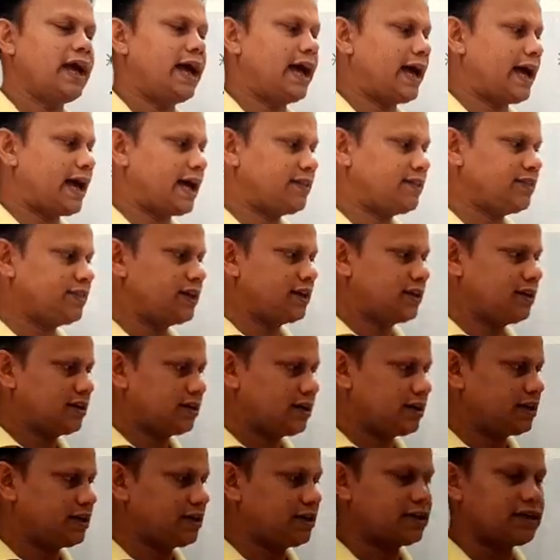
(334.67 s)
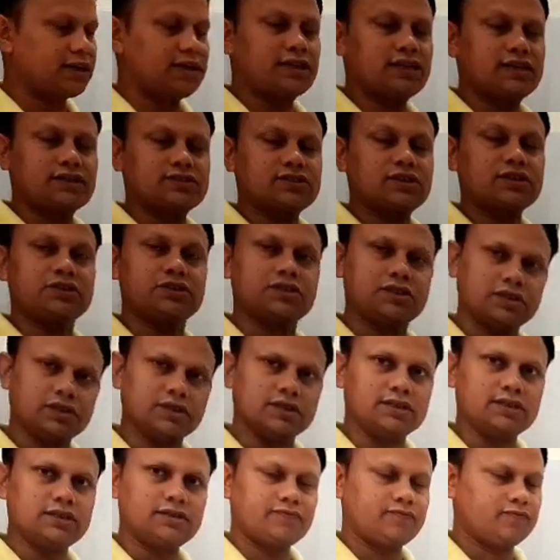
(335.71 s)
and then it takes a
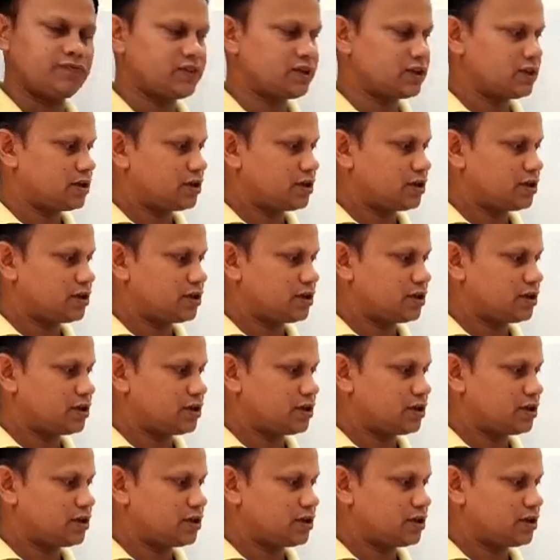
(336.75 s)
turn